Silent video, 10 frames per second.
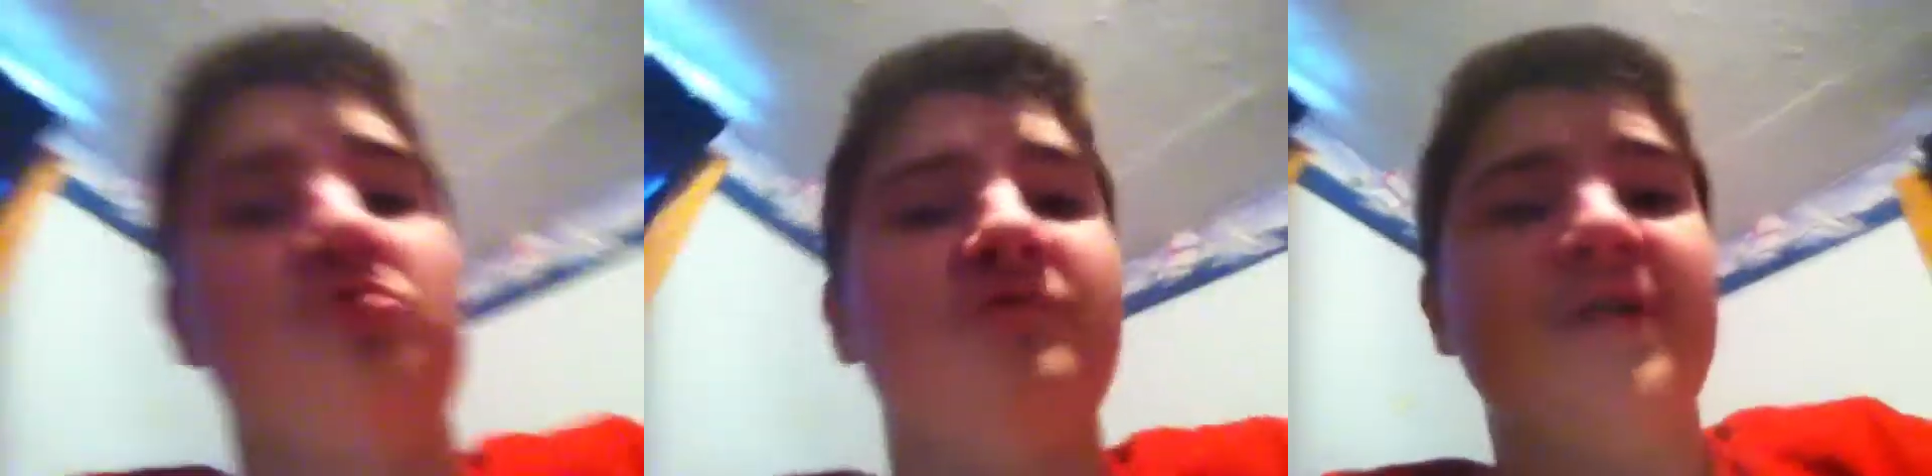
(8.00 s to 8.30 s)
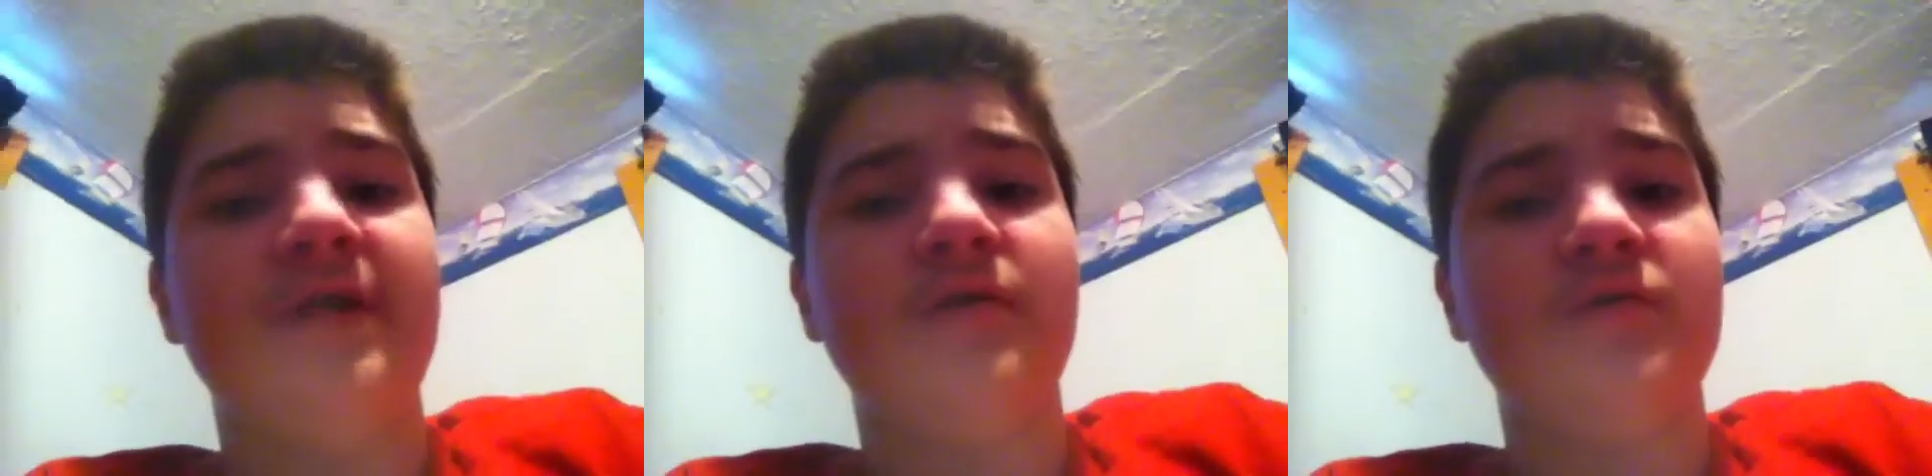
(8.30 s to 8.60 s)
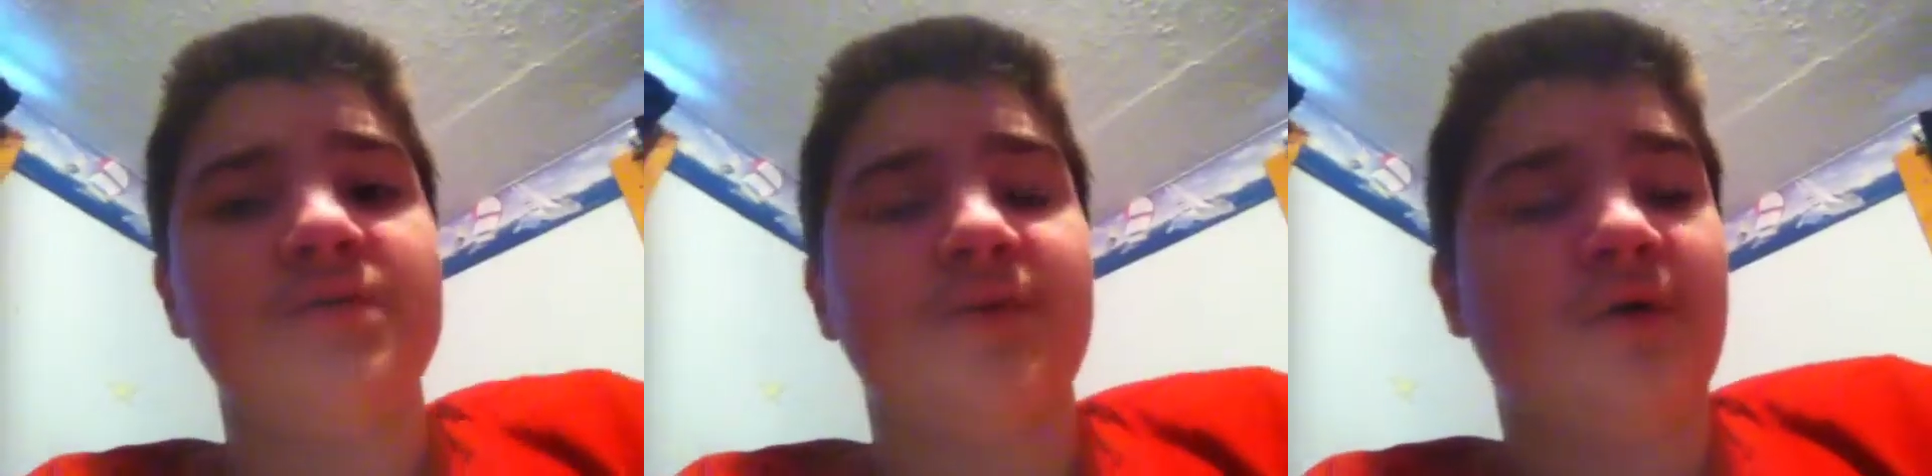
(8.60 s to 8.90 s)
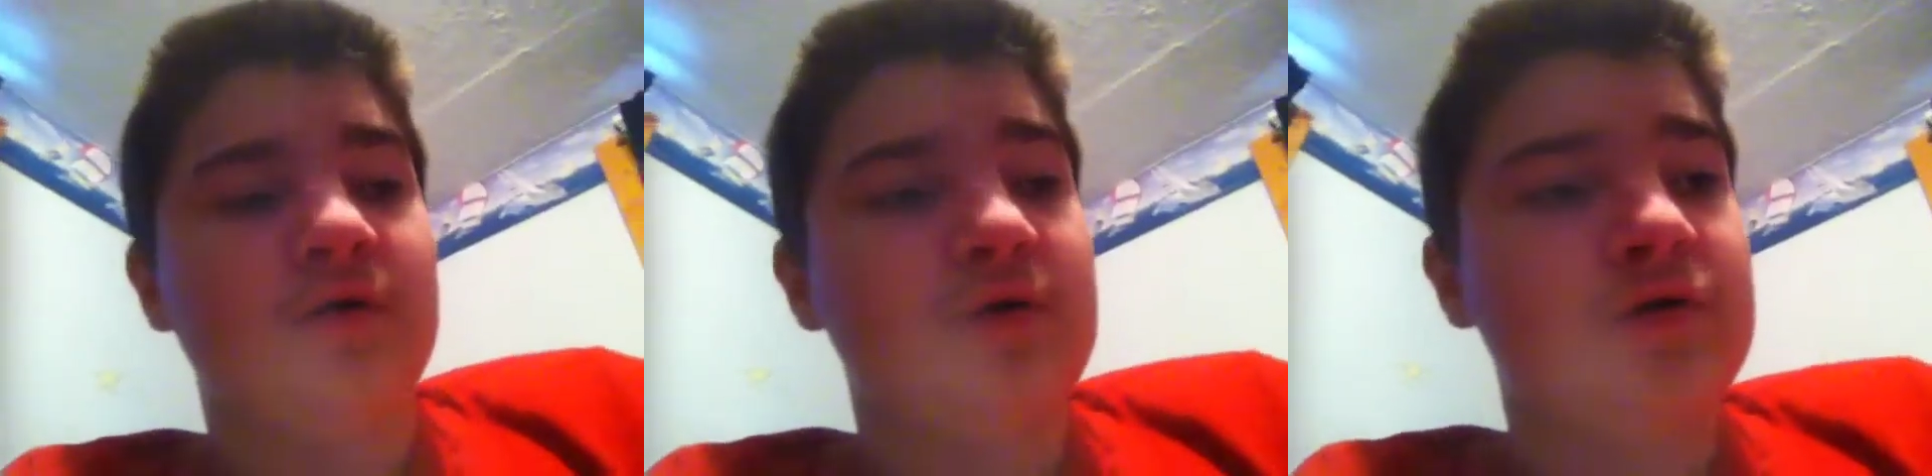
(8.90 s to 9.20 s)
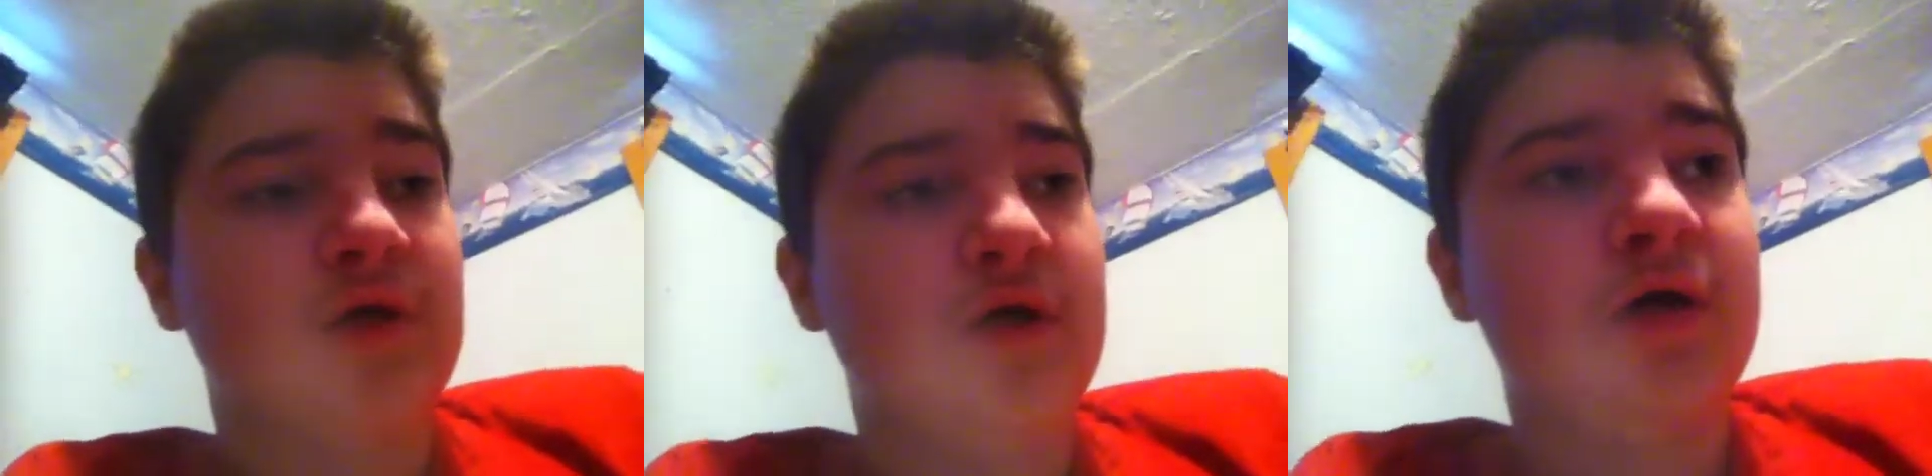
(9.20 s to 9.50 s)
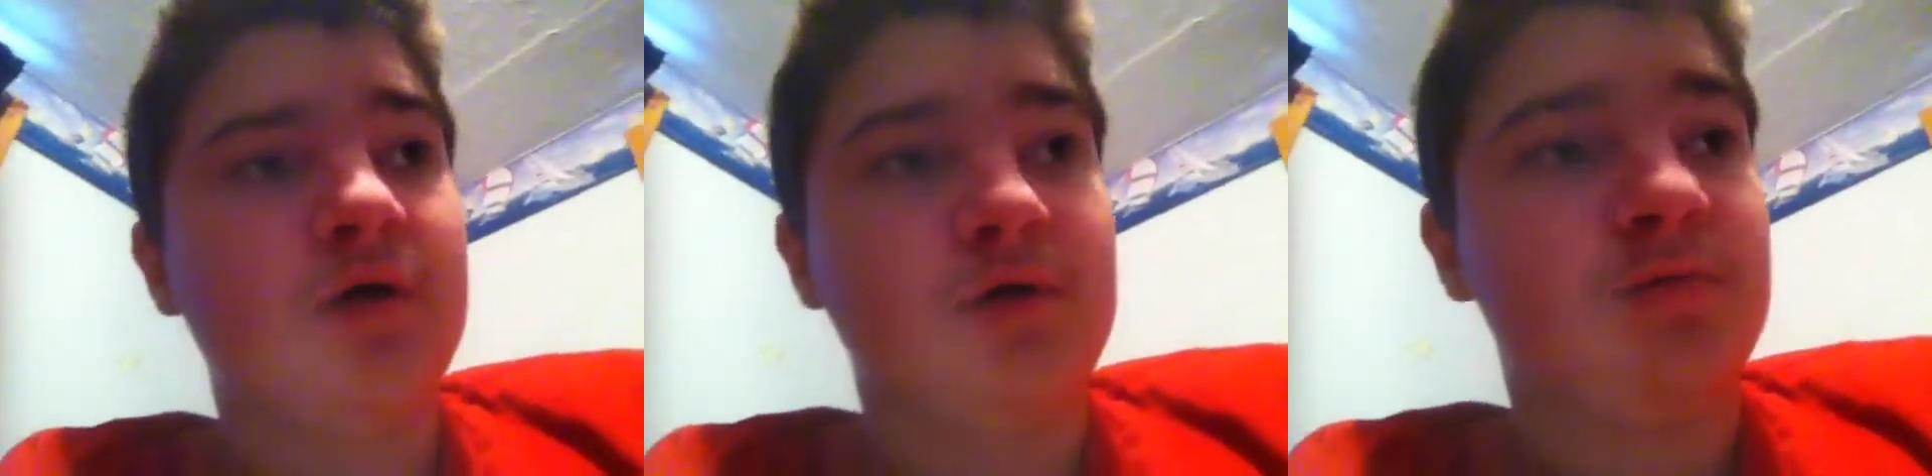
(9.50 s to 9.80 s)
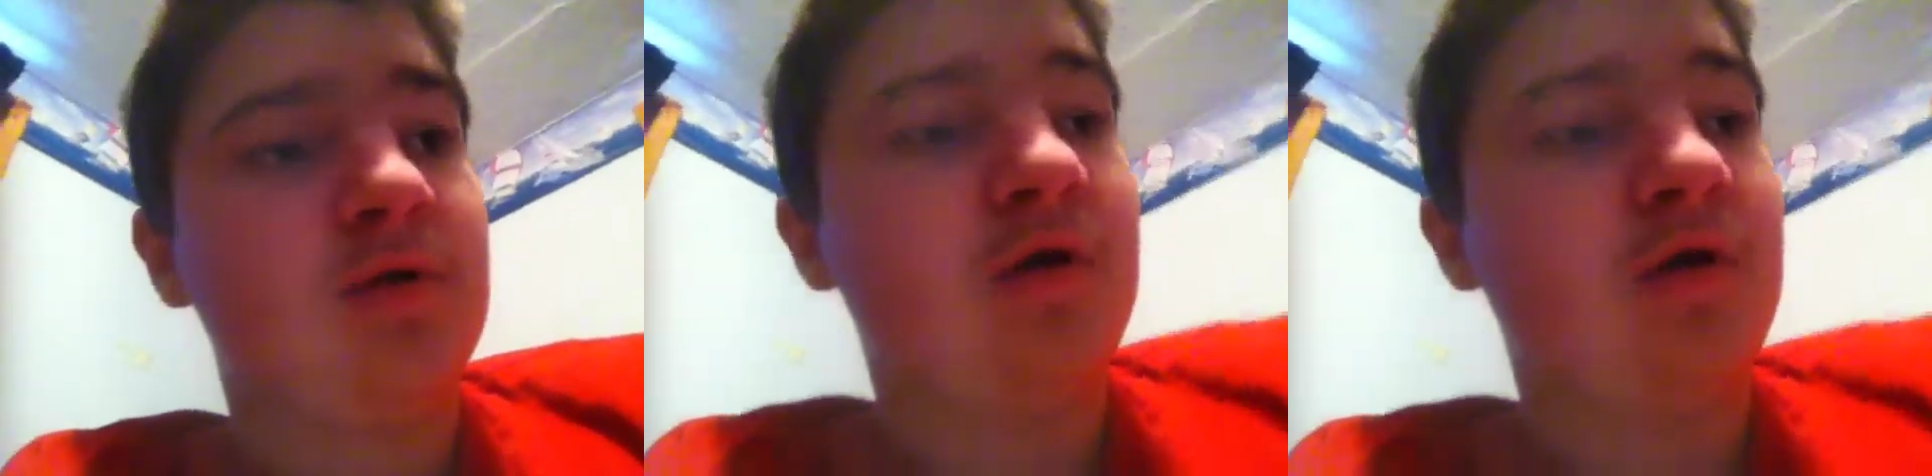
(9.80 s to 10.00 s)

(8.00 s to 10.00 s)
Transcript: more videos because I am